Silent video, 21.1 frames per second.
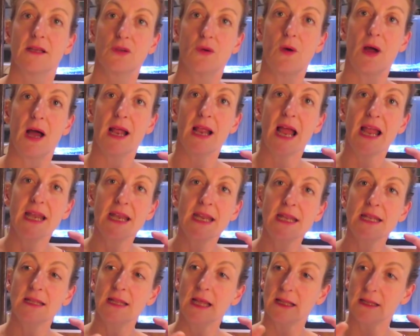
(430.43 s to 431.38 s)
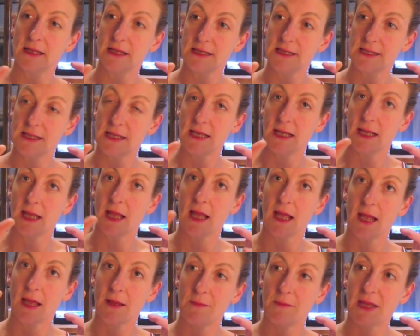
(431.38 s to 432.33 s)
So I, I need that this thing
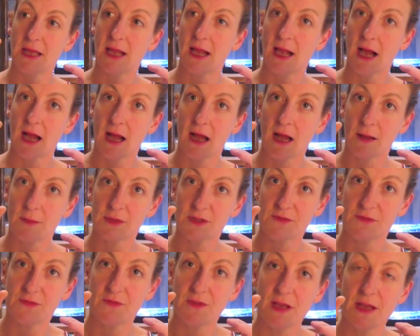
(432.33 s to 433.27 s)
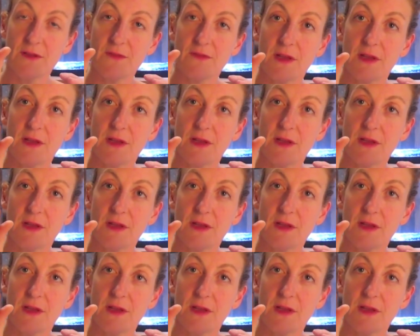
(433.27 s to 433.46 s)
becomes very,